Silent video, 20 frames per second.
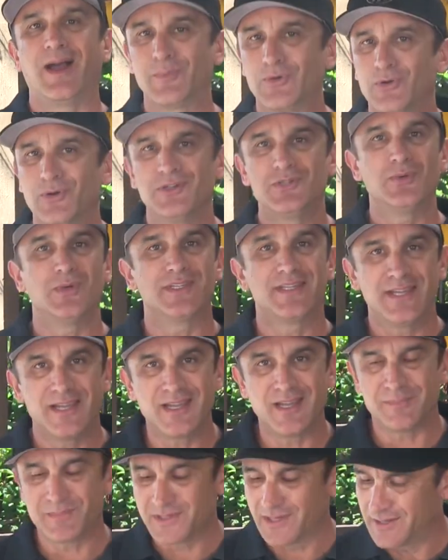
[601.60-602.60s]
I'm going to
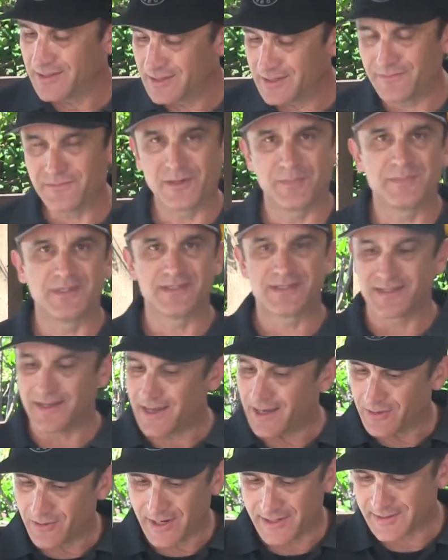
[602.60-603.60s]
attempt to flip this
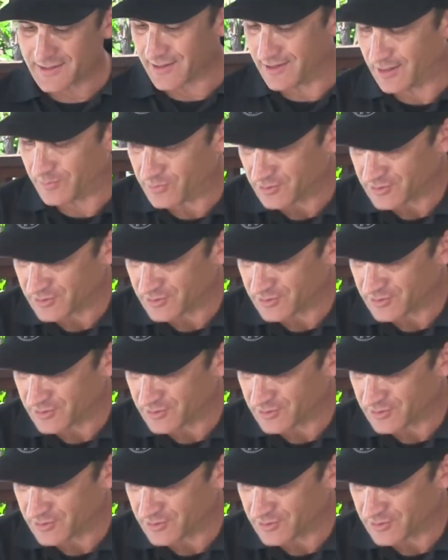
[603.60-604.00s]
guy right side